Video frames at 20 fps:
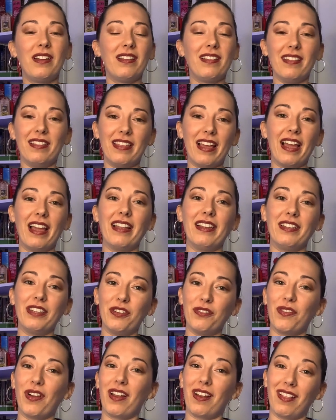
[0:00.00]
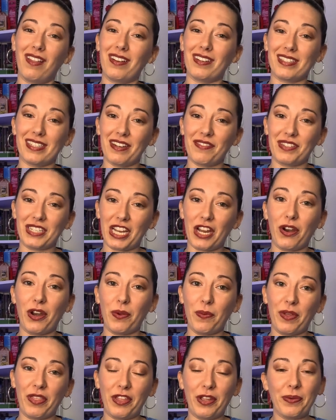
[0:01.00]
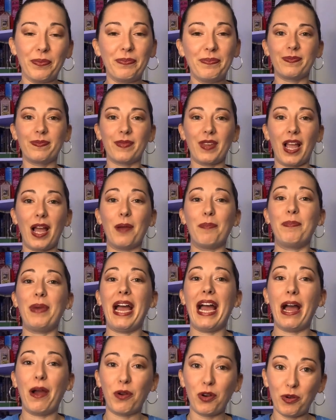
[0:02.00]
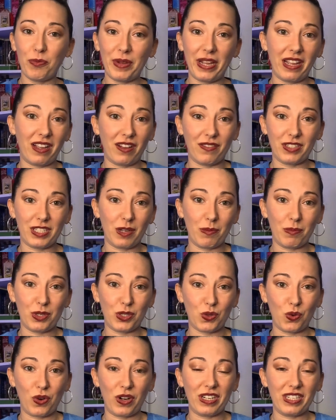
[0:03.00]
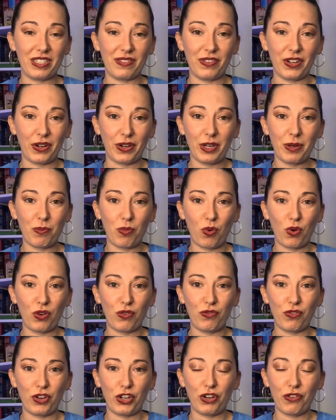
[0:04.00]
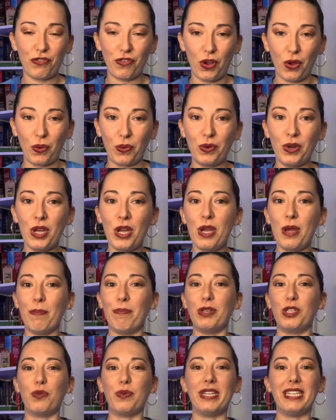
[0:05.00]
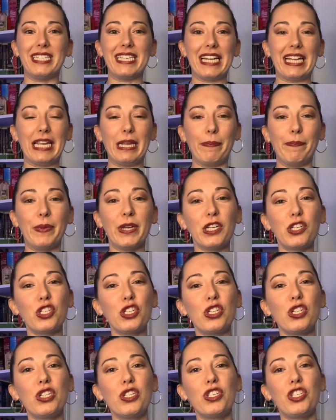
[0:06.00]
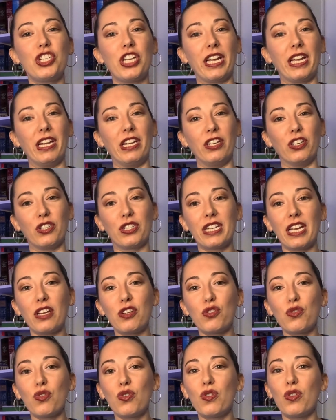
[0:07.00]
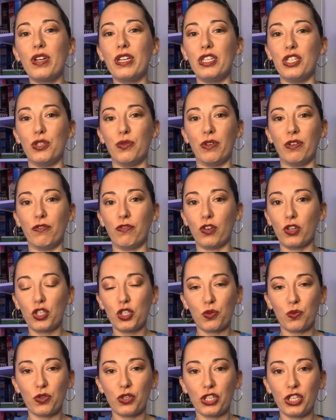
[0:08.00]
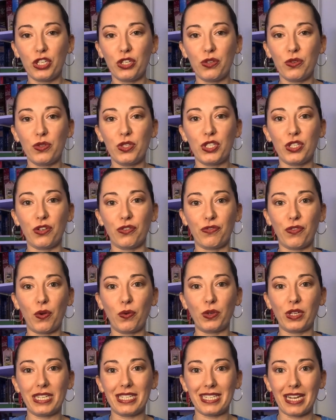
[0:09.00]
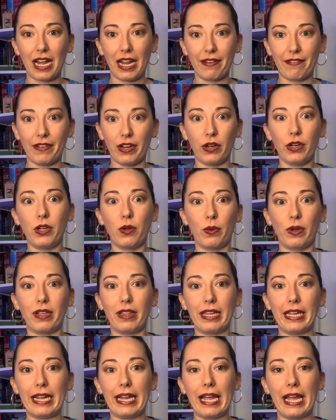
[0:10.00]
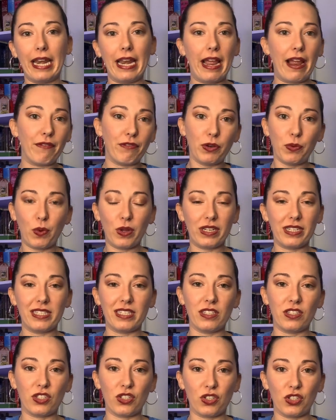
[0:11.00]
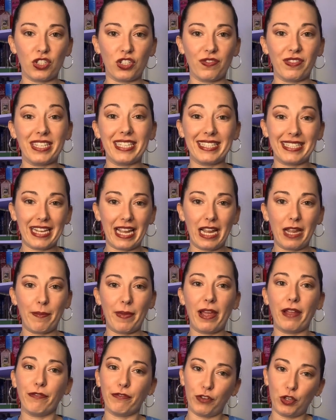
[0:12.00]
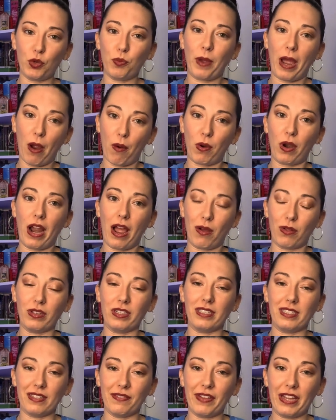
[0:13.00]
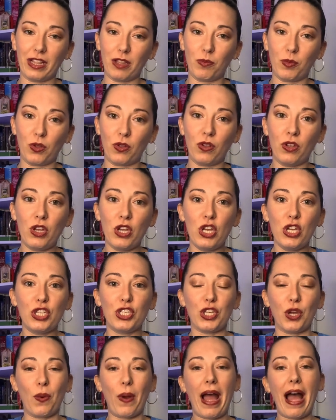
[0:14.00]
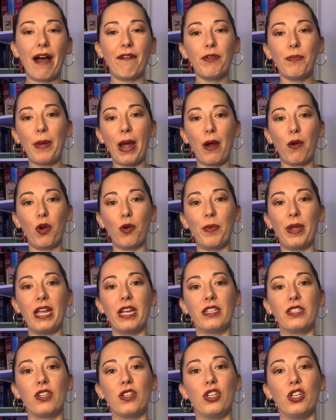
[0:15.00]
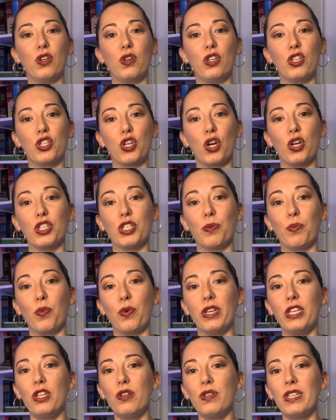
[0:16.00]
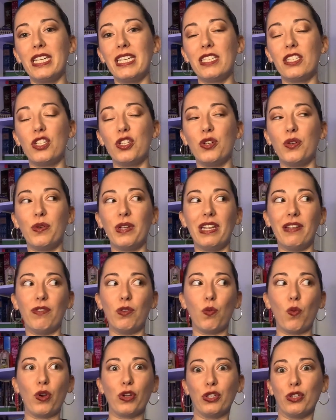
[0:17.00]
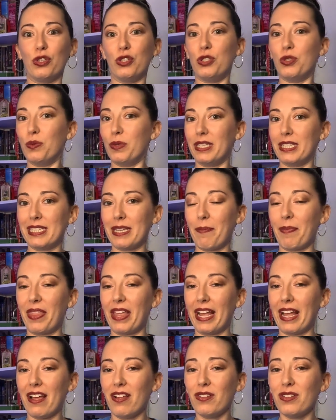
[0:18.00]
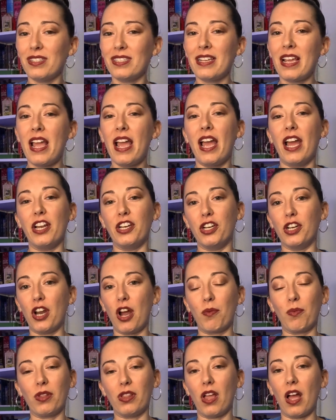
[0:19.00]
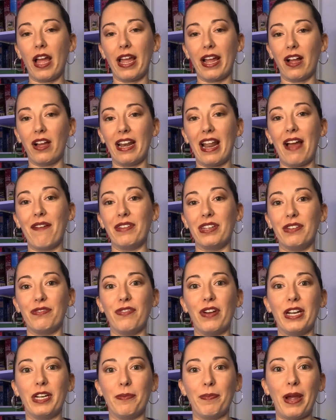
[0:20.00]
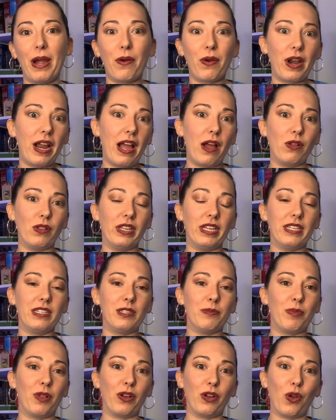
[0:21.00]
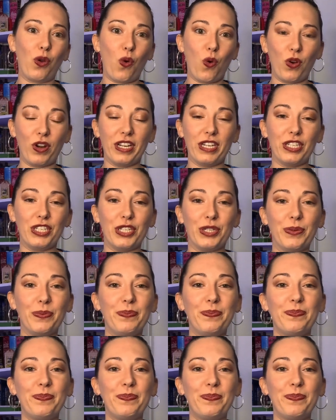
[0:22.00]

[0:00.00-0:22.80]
then you've got a lot of stuff to carry with you. A power bank of some sort is very important for your phone. Between taking pictures, checking your schedule, and doing virtual queues, your phone can die very quickly and everyone is in search of the same and few power outlets available. So have a power bank so that you can charge up when you need to, even while you're doing something else, and you're not relying on having to find a power outlet to plug a cord into.